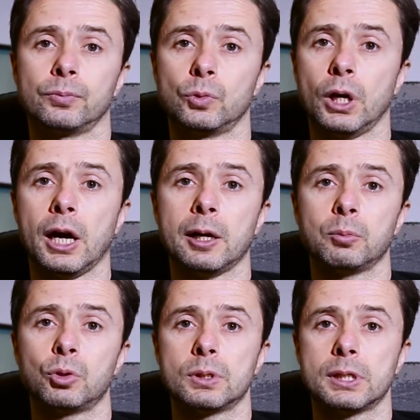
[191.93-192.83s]
time
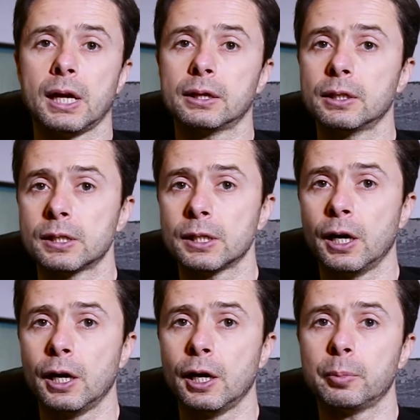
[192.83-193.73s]
to set this
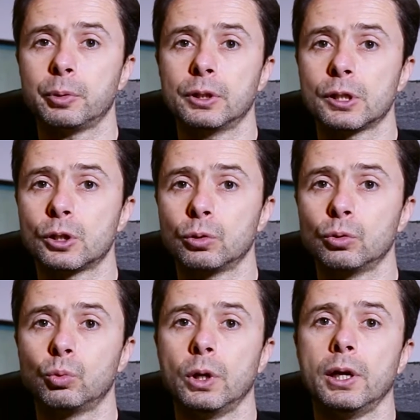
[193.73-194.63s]
up in a
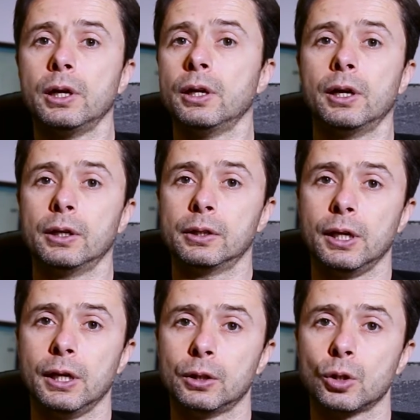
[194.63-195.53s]
certain way and
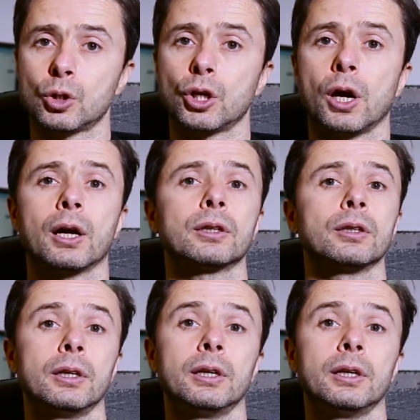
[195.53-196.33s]
take the shot,